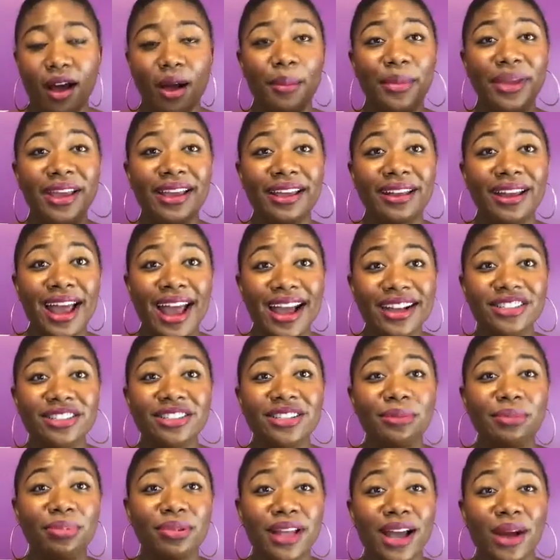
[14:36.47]
it actually
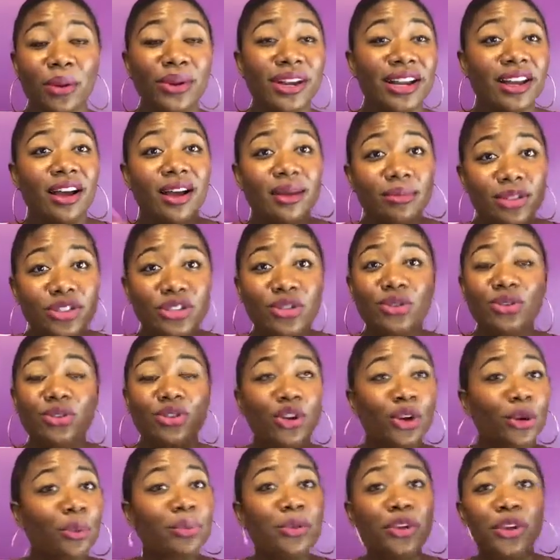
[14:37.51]
when it comes to
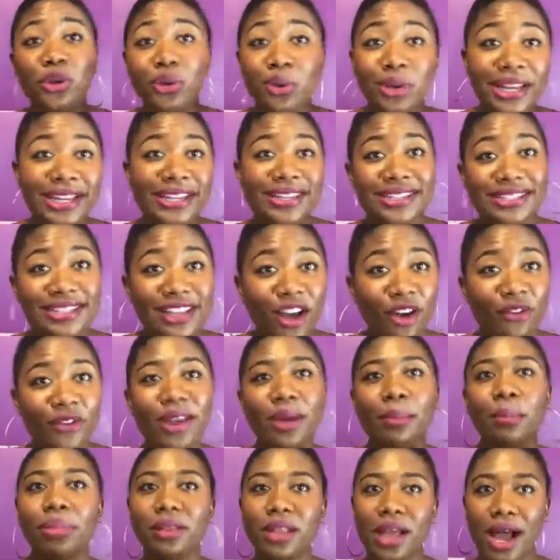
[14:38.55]
your beauty itself,
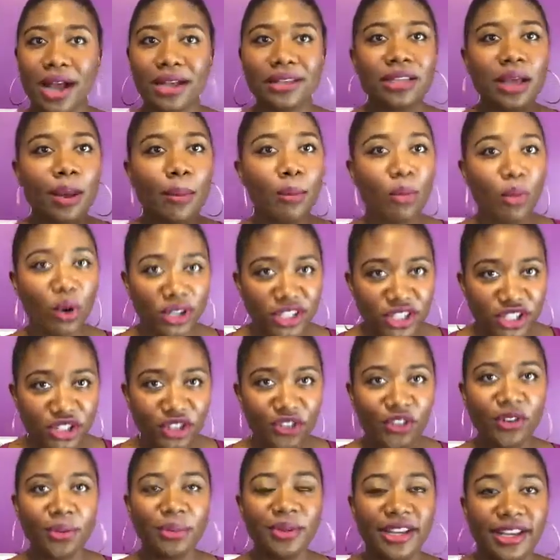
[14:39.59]
it blocks moisture
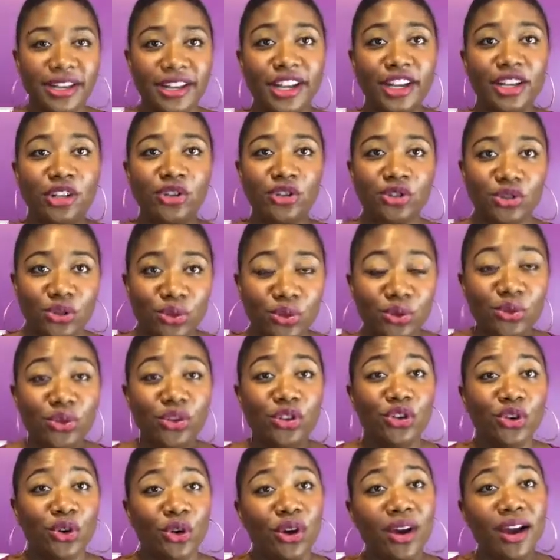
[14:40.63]
from getting to
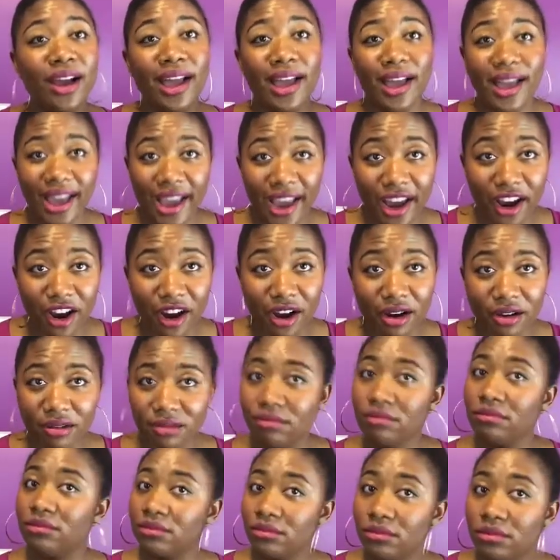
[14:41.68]
your hair,
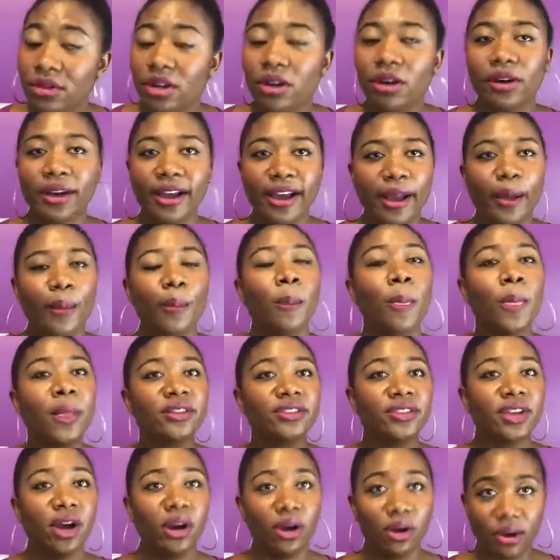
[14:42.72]
okay?
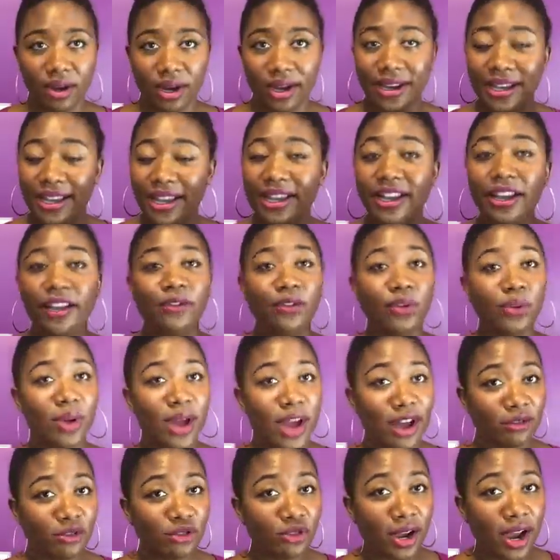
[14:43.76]
So, again, if you
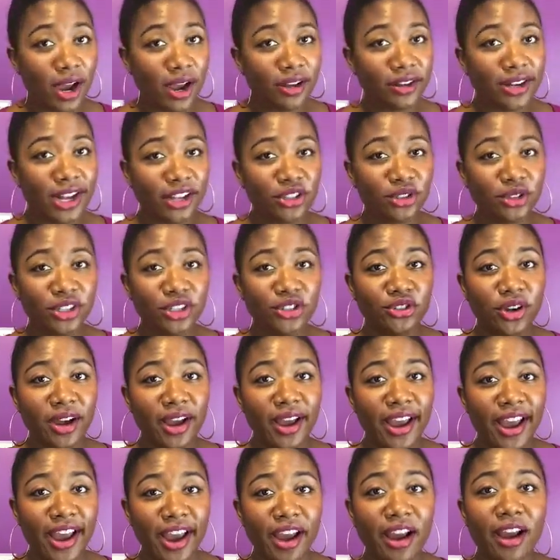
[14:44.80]
have naturally dry
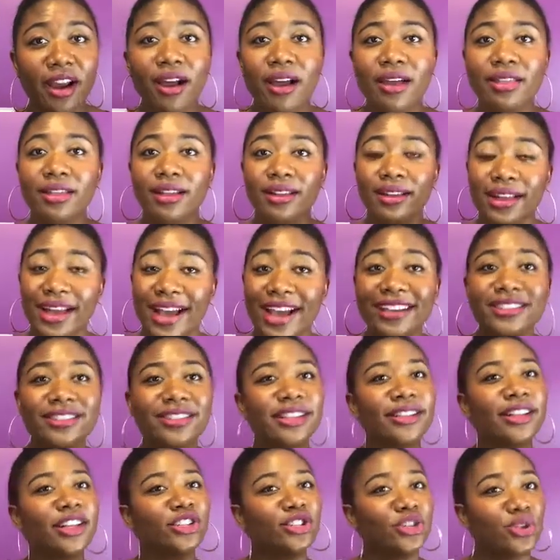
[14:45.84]
hair, the last thing
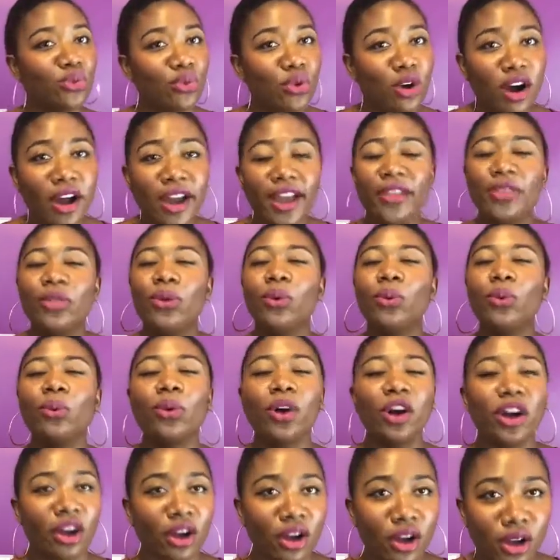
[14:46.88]
that you want in the
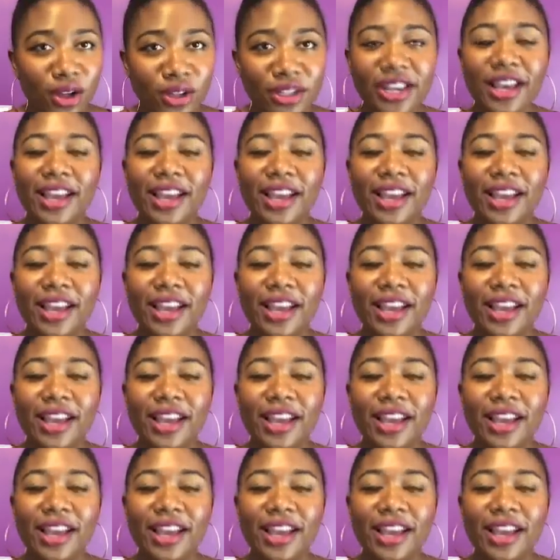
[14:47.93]
world